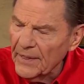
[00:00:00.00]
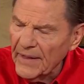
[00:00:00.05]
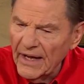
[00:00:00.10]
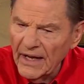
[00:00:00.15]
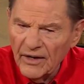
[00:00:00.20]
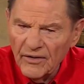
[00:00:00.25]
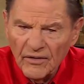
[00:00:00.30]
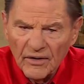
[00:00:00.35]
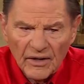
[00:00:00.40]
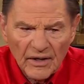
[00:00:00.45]

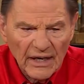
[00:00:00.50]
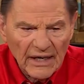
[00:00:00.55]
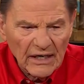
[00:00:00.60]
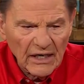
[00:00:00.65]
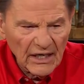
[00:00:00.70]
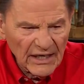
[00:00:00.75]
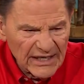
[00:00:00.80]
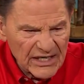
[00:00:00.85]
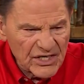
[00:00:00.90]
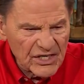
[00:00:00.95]
And
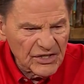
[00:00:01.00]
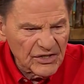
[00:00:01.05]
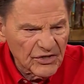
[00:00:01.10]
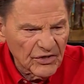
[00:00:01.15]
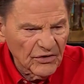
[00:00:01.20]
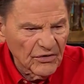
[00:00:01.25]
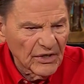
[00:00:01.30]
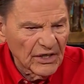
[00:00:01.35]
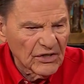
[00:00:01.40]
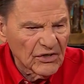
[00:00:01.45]
listen
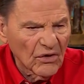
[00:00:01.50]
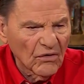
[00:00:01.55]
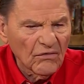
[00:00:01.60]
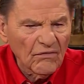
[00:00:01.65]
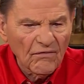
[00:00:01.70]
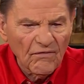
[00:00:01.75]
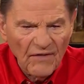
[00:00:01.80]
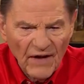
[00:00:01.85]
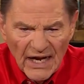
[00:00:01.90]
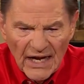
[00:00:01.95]
to it.
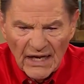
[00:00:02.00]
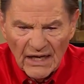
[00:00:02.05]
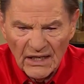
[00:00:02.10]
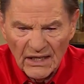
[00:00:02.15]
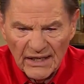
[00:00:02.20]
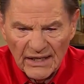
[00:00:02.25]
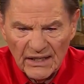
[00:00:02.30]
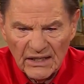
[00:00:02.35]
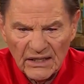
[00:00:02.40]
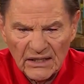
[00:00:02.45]
Don't
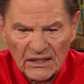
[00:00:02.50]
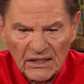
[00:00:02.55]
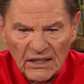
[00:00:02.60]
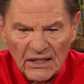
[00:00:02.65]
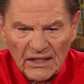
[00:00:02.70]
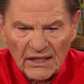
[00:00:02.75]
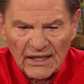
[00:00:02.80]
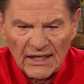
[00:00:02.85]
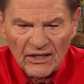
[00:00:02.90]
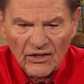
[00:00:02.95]
violate it.
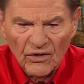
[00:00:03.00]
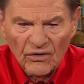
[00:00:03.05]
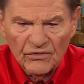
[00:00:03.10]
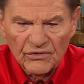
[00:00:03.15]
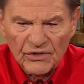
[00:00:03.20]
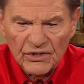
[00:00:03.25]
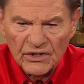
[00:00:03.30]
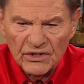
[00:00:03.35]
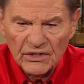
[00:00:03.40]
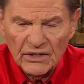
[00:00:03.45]
Right. And
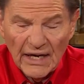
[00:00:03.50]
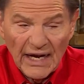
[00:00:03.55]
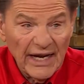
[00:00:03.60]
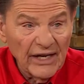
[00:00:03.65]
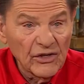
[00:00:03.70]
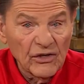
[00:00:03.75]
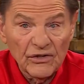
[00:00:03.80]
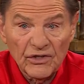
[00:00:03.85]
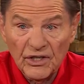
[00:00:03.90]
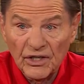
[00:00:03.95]
don't just, I
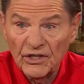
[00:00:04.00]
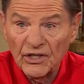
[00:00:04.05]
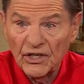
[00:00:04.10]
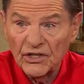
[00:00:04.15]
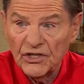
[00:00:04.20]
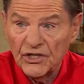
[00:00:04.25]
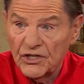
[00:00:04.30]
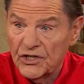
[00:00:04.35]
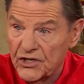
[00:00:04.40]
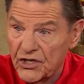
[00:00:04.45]
used to
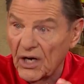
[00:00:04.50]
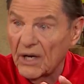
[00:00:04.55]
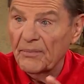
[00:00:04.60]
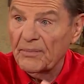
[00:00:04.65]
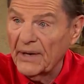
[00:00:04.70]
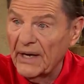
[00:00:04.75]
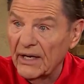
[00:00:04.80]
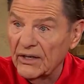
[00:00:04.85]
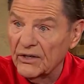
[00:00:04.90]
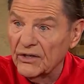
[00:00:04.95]
just
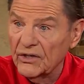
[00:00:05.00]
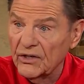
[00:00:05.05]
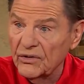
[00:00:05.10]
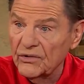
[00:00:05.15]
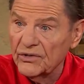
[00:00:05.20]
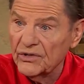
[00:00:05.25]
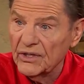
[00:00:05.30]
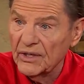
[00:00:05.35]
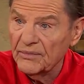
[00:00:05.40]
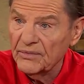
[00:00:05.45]
jump out and
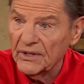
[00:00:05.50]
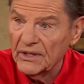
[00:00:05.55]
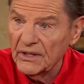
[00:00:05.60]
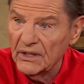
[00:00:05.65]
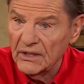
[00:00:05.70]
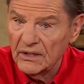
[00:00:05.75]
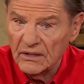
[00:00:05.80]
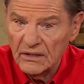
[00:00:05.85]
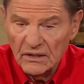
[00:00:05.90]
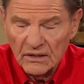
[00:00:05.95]
do something,
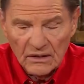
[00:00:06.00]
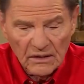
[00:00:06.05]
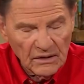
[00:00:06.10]
and